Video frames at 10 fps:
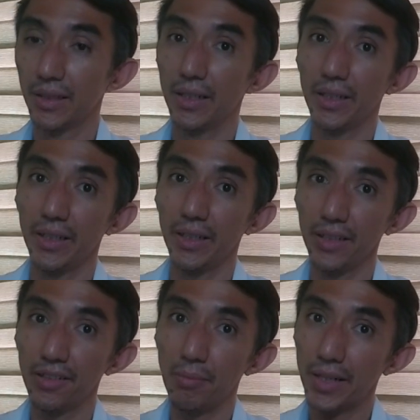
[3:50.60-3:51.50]

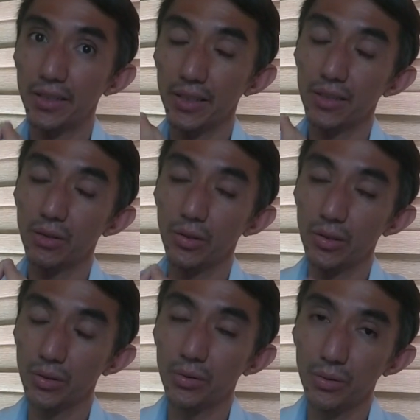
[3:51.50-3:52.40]
It's better to
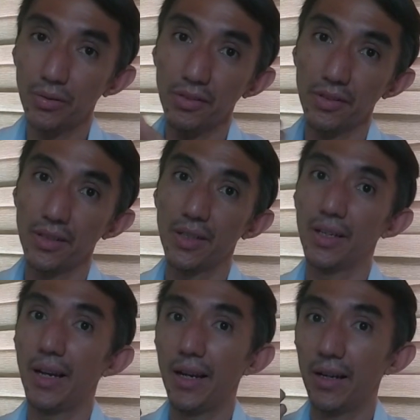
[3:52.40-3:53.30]
use
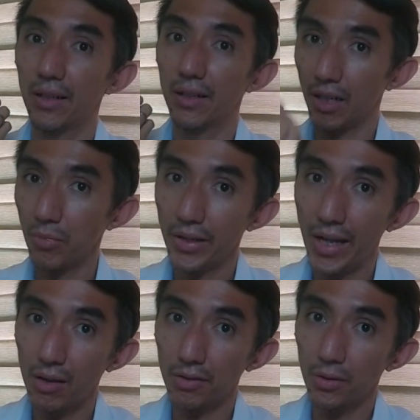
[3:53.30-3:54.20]
common
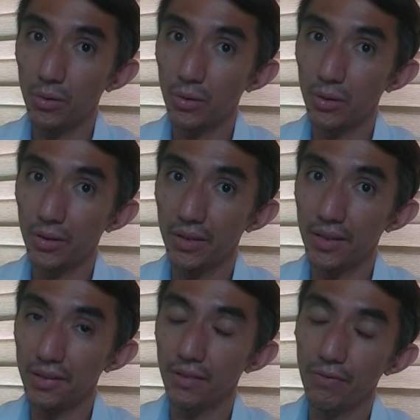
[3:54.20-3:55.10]
household
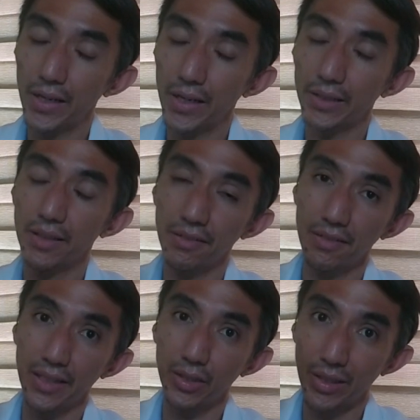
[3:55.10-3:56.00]
disinfectants
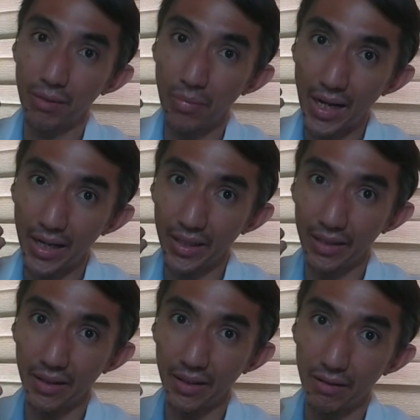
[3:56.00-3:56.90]
that you can buy in
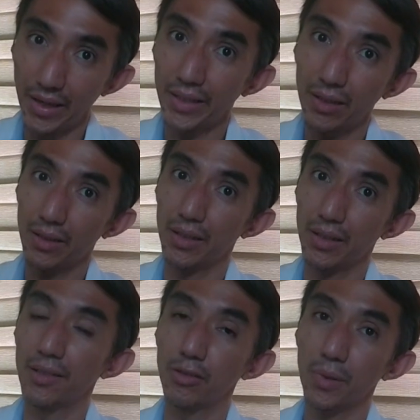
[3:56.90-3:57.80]
the regular
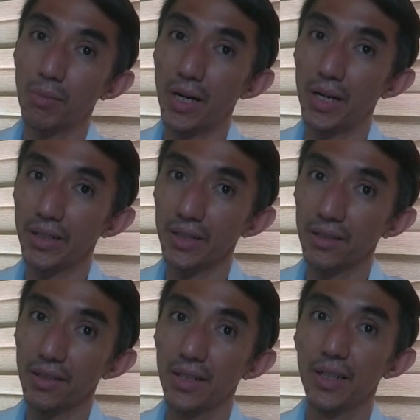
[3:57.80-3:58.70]

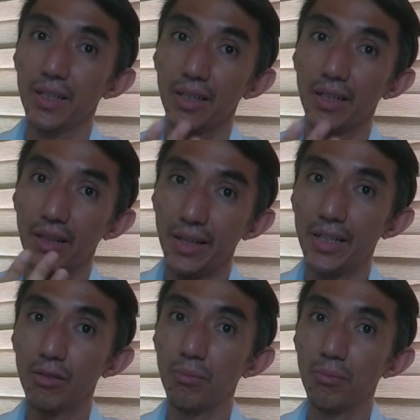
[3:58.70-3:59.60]
supermarkets than
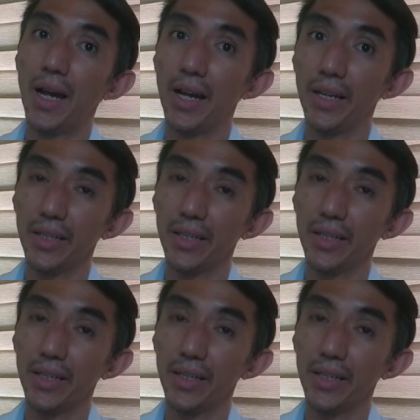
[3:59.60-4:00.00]
to buy